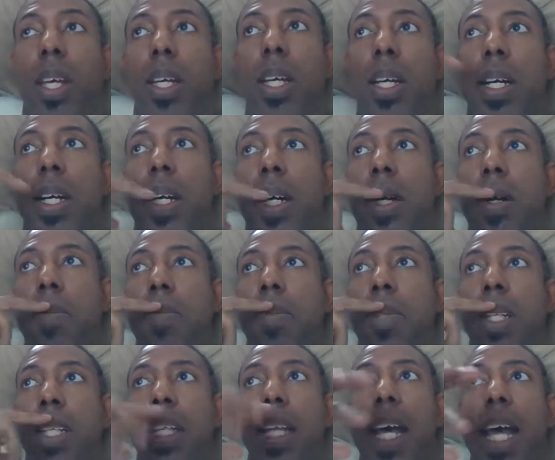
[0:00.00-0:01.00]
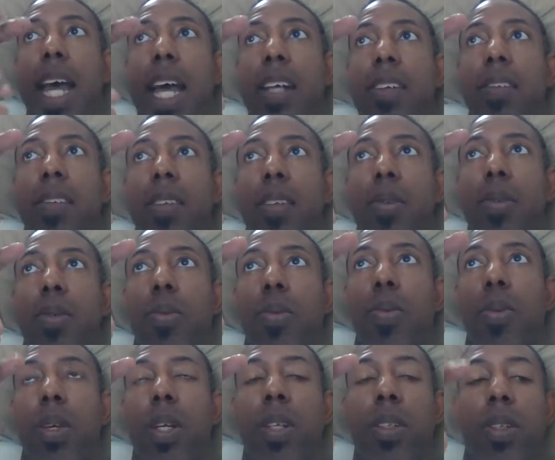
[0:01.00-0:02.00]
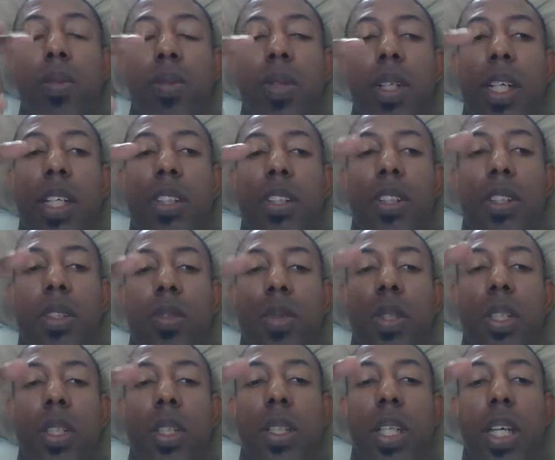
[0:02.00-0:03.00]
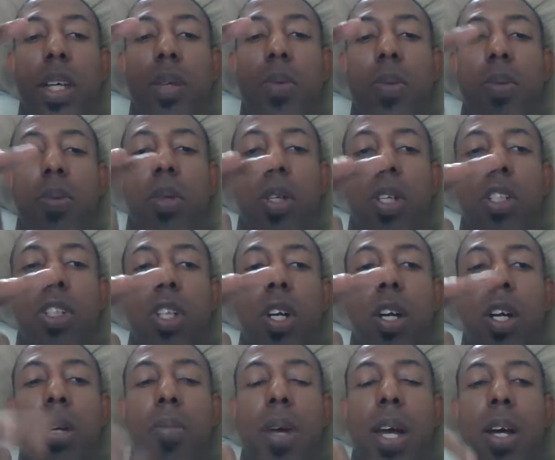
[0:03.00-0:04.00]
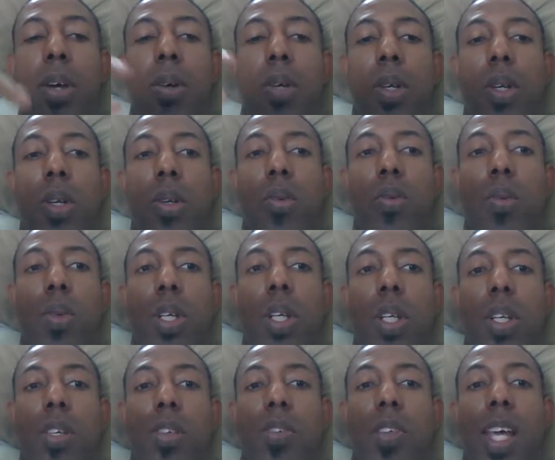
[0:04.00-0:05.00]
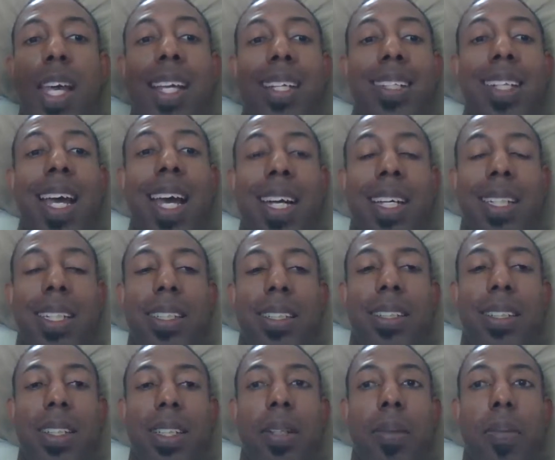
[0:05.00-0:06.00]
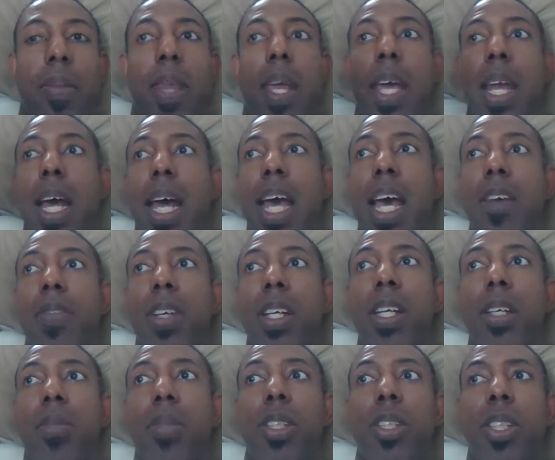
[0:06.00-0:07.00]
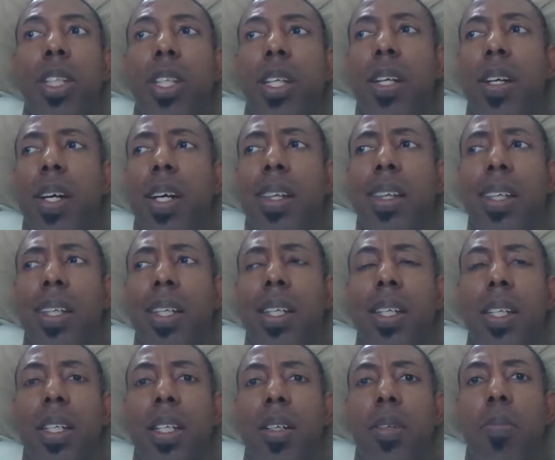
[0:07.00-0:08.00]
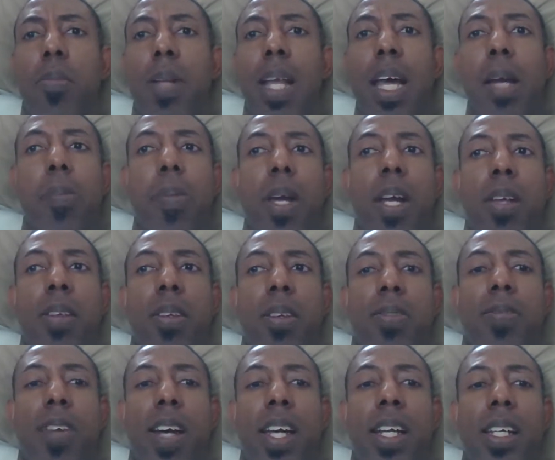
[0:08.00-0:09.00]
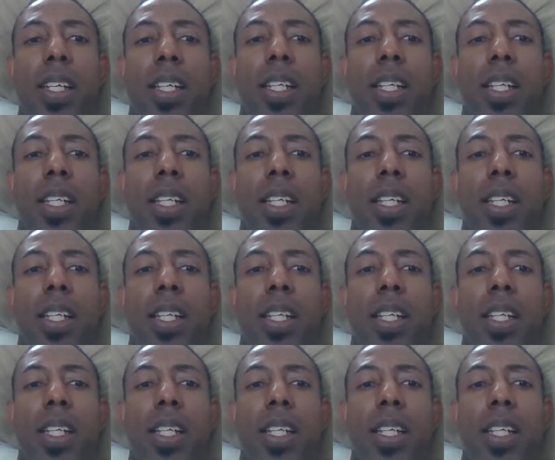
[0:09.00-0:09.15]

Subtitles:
The last one of the three that we were going to talk about was antagonistic. And I have an image in there, I think, of Black Panther fighting